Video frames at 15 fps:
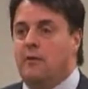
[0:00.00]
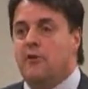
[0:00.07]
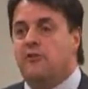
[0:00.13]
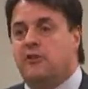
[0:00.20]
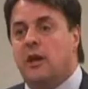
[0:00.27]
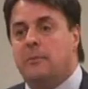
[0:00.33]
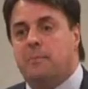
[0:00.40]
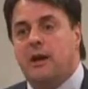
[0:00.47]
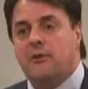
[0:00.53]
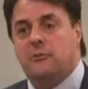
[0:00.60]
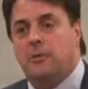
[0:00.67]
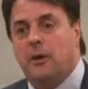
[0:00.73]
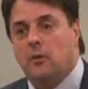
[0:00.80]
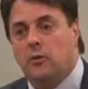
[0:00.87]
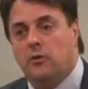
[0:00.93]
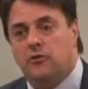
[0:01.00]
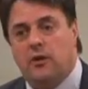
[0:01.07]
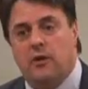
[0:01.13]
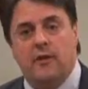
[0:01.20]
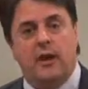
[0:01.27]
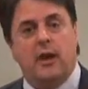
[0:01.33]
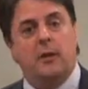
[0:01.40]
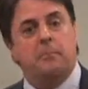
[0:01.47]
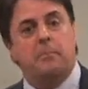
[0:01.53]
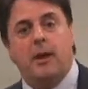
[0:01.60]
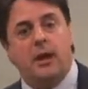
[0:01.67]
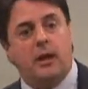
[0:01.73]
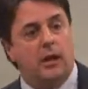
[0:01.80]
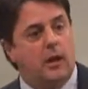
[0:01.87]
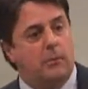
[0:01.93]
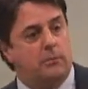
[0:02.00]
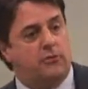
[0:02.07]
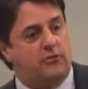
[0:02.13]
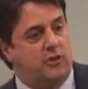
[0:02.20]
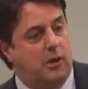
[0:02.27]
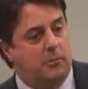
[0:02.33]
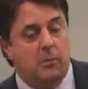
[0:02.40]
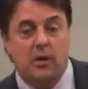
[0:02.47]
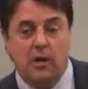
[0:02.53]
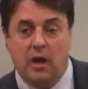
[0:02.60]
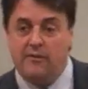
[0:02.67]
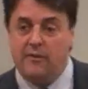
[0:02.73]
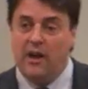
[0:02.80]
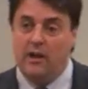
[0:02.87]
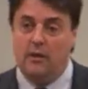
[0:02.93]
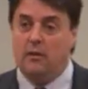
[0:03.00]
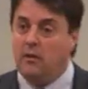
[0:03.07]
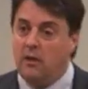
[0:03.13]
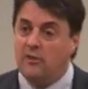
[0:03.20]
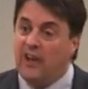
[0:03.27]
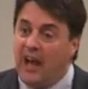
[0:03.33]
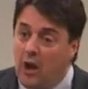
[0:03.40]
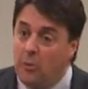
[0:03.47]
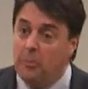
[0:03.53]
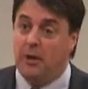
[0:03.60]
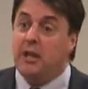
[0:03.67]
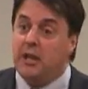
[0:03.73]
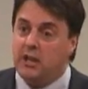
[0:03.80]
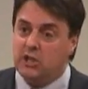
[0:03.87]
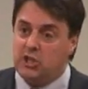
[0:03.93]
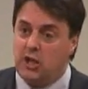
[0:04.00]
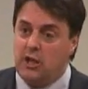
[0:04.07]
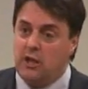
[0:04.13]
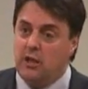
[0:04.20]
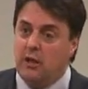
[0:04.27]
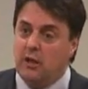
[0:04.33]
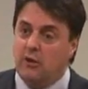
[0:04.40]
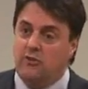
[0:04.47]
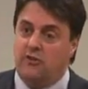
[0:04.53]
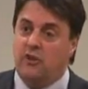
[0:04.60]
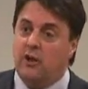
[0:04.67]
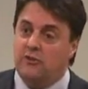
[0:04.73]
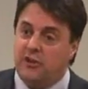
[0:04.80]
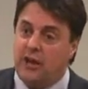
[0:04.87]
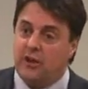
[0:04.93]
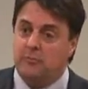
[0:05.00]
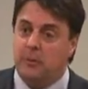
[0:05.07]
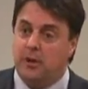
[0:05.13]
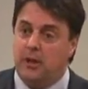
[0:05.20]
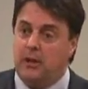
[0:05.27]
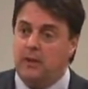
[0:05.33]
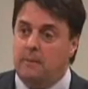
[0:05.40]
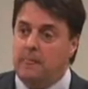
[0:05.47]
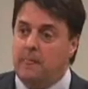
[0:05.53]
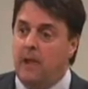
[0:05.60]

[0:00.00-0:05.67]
they skip back to Poland and they get a big lump sum of, it's our money actually, because it's our tax money.